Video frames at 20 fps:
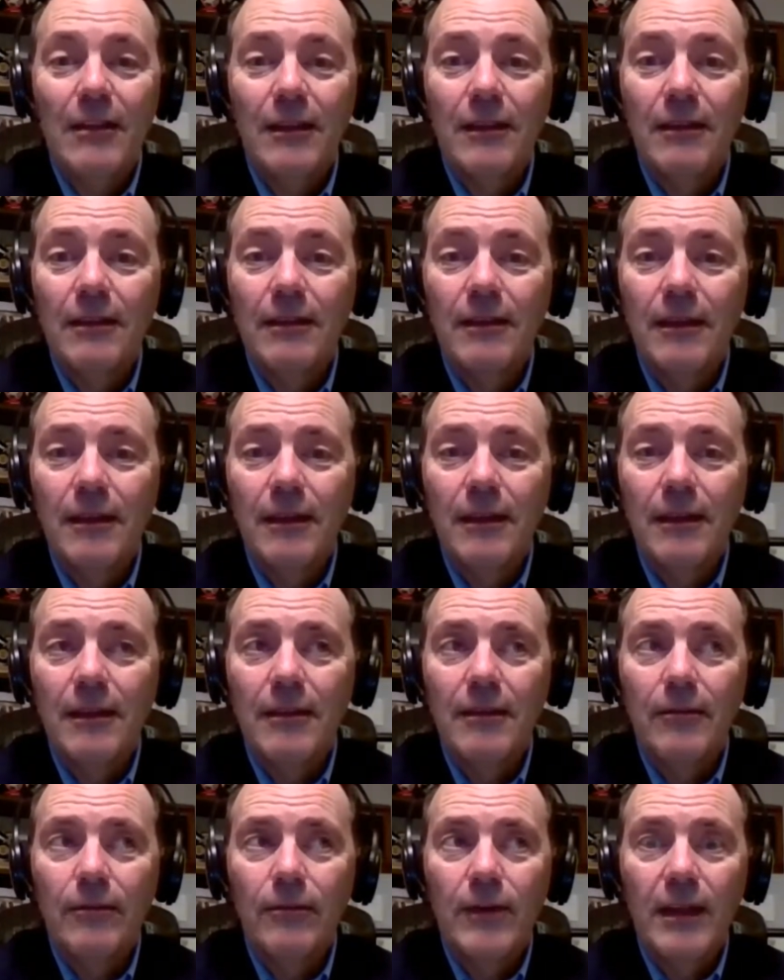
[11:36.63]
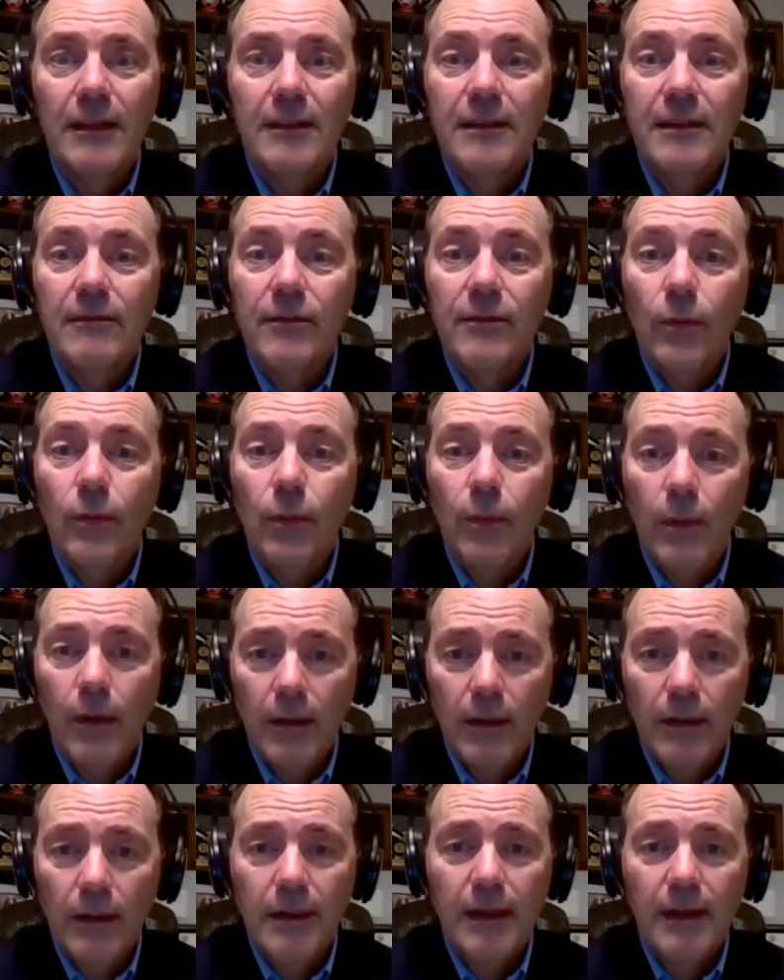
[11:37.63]
the, the relative
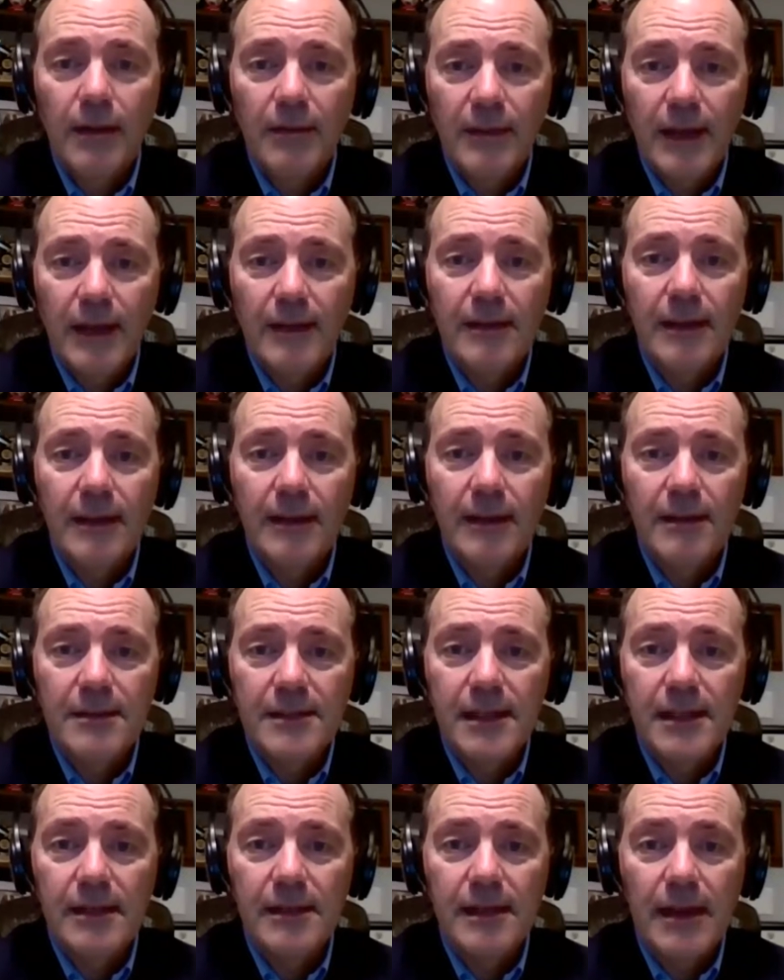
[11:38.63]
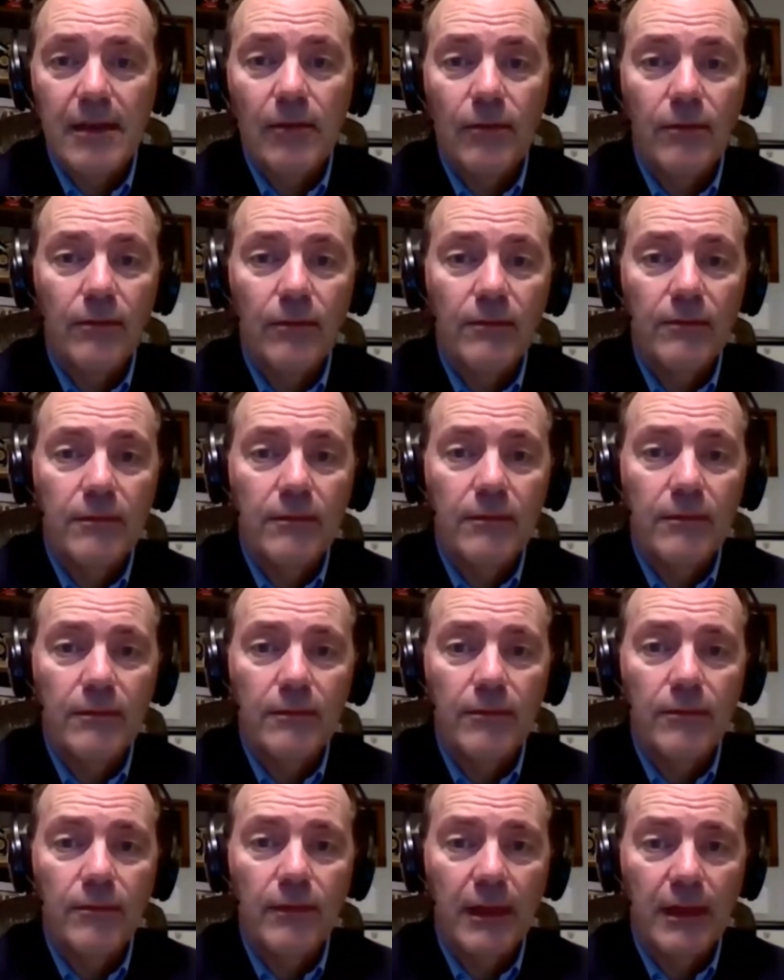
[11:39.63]
quality of that data set now
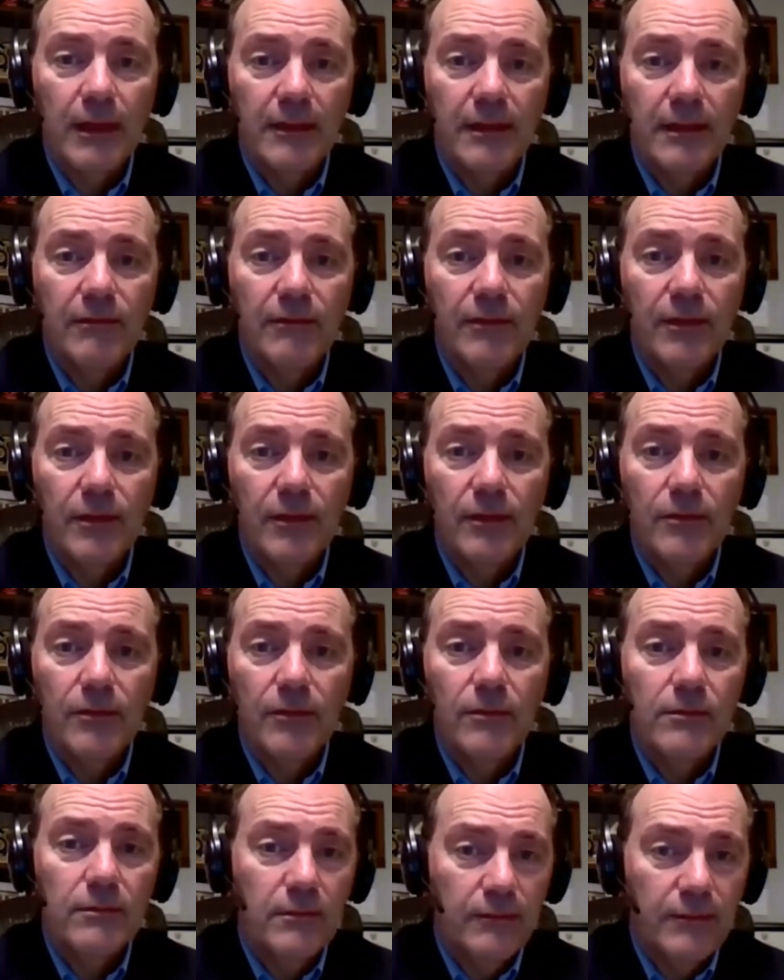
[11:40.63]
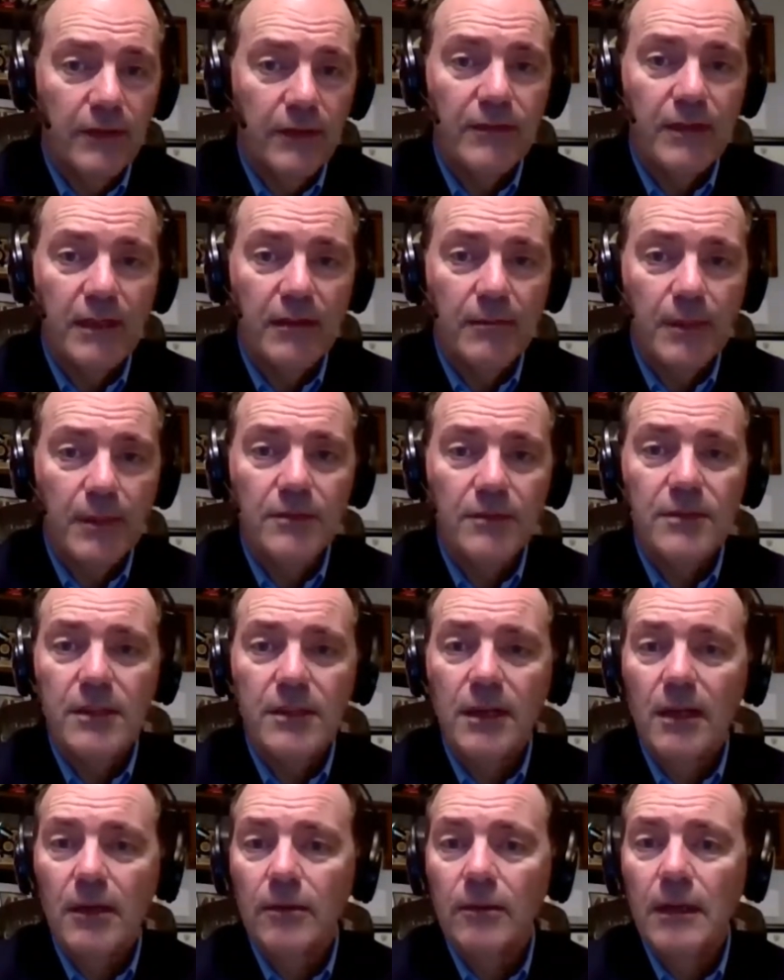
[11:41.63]
relative to 15 months
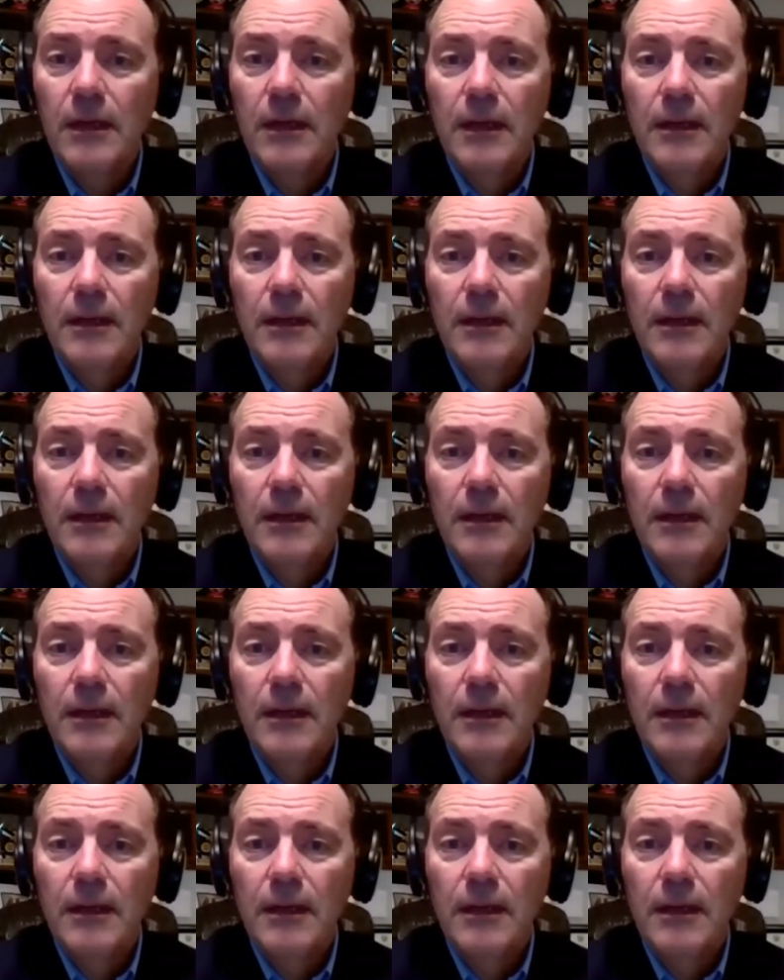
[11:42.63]
ago.